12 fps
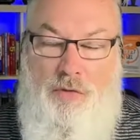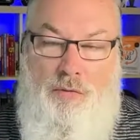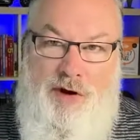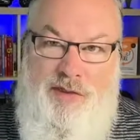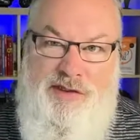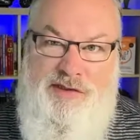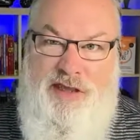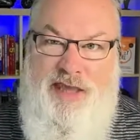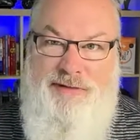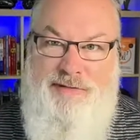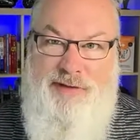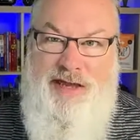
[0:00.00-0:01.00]
One of the things to
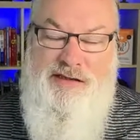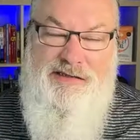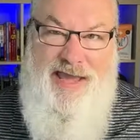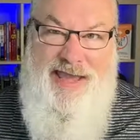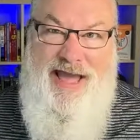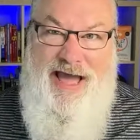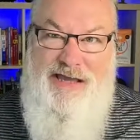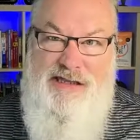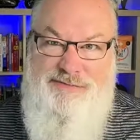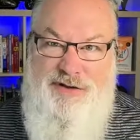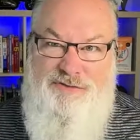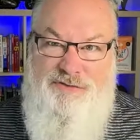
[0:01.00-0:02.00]
keep in mind is AI
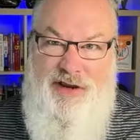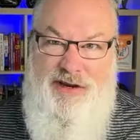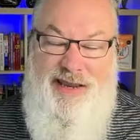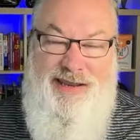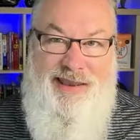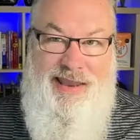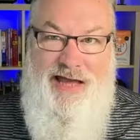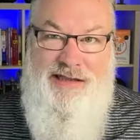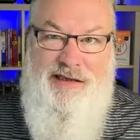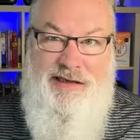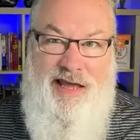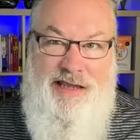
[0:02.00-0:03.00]
has been trained on
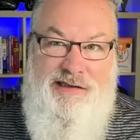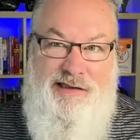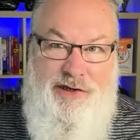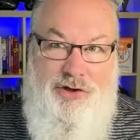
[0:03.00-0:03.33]
lots and lots